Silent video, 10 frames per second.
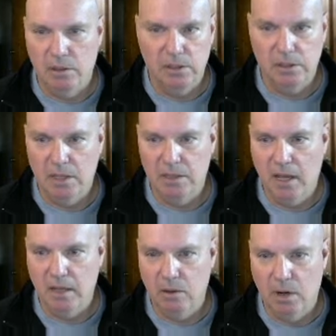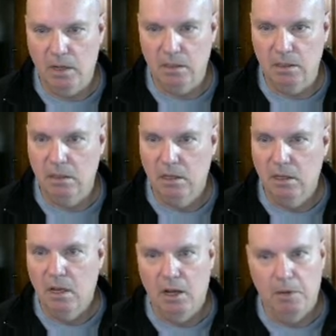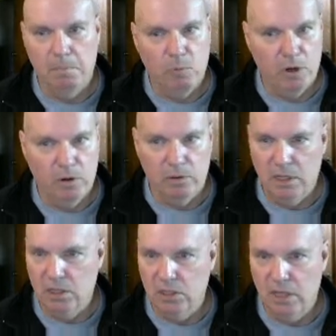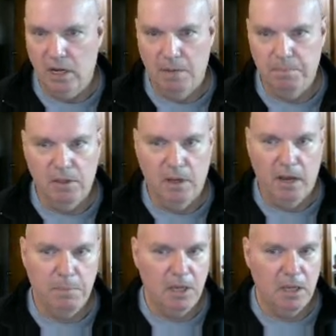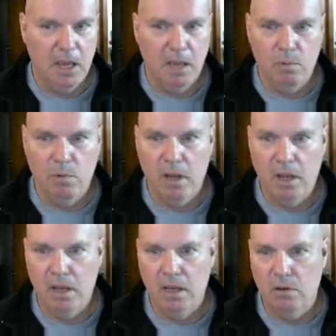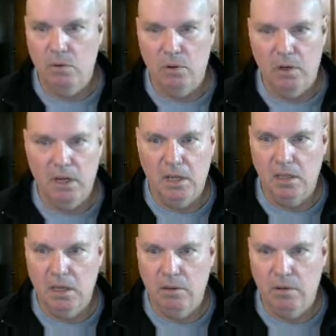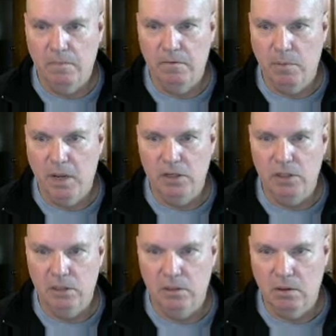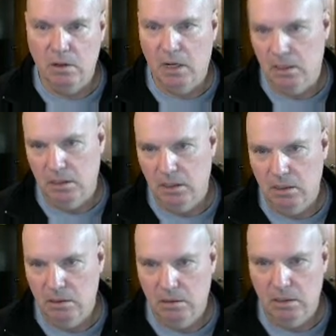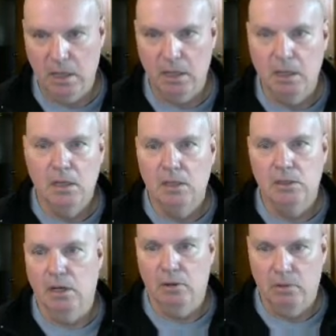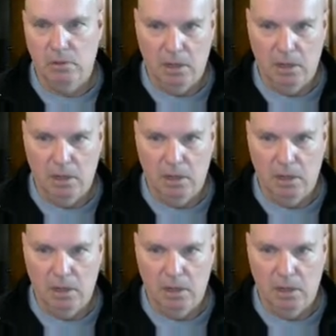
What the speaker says: to set that correctly. We don't need to set up the IP gateway or any of the other information correctly. Okay, so